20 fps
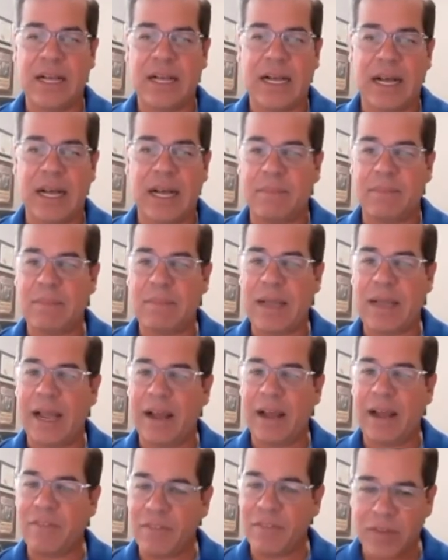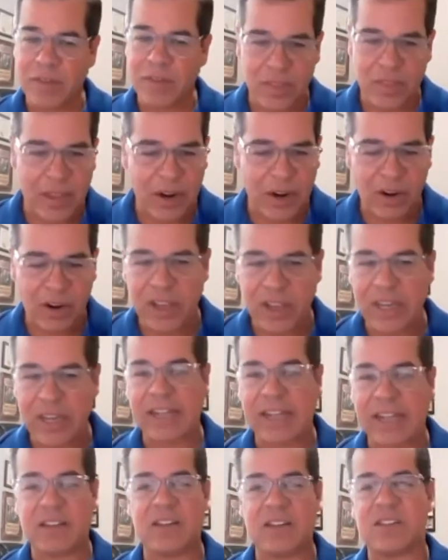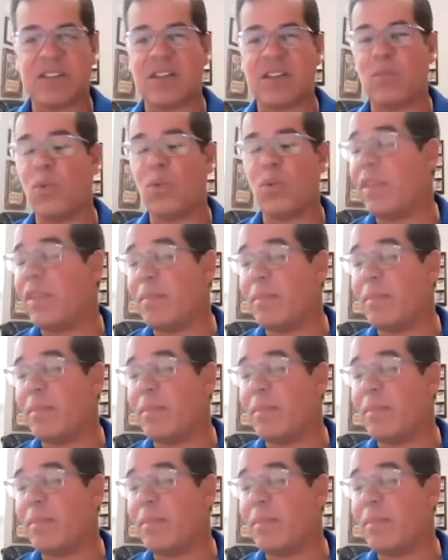they're connected to someone